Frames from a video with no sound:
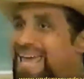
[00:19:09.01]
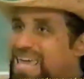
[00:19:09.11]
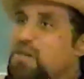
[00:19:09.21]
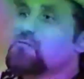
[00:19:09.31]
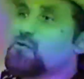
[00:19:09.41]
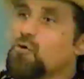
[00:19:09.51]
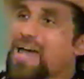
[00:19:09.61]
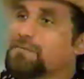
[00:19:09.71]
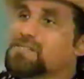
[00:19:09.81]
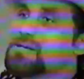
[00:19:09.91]
If you
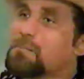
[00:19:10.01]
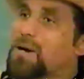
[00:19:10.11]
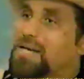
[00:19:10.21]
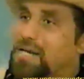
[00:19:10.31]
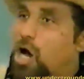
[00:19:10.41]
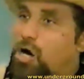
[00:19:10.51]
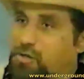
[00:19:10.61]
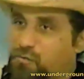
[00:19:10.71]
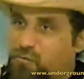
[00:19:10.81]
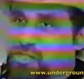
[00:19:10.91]
have somebody
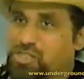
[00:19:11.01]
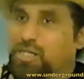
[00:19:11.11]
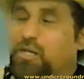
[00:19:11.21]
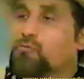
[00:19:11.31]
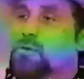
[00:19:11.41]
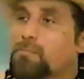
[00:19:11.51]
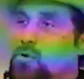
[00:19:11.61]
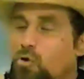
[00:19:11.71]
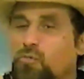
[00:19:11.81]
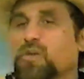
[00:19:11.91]
artificially
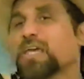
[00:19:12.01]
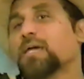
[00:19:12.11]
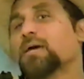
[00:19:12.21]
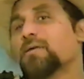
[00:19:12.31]
removing